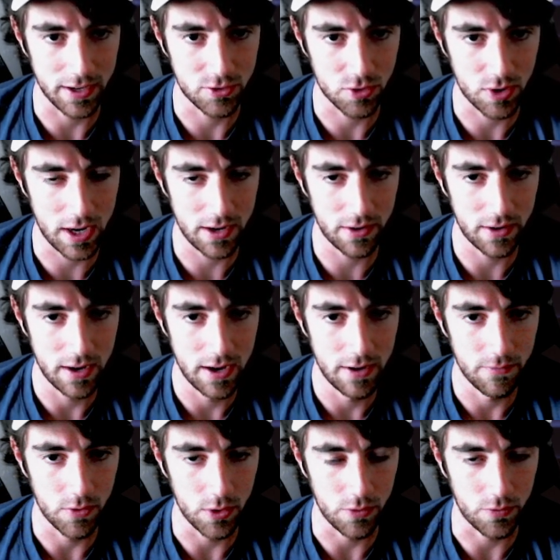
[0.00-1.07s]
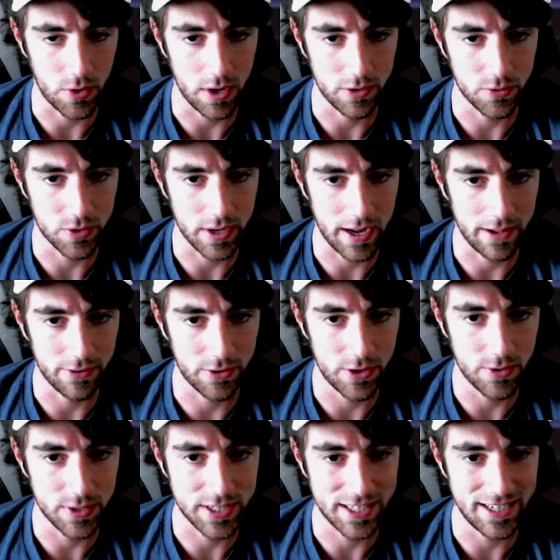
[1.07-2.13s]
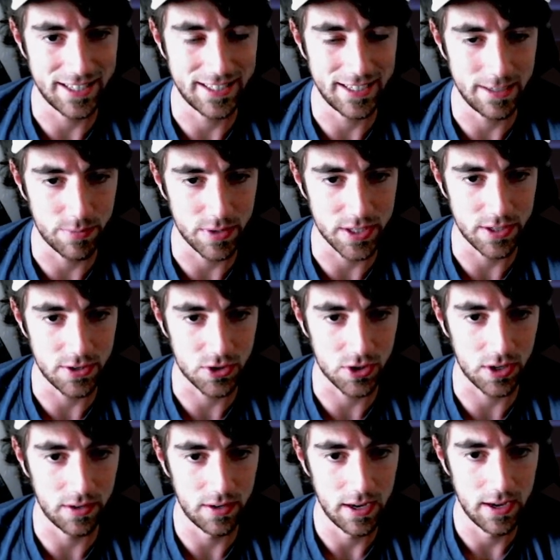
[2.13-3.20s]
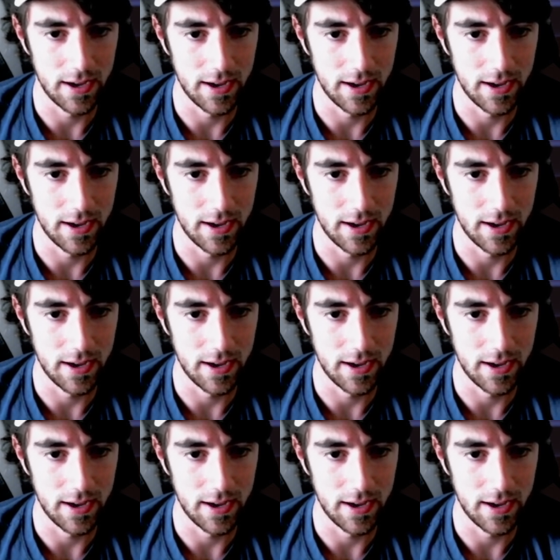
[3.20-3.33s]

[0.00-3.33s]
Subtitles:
trader for the $300 USDT position.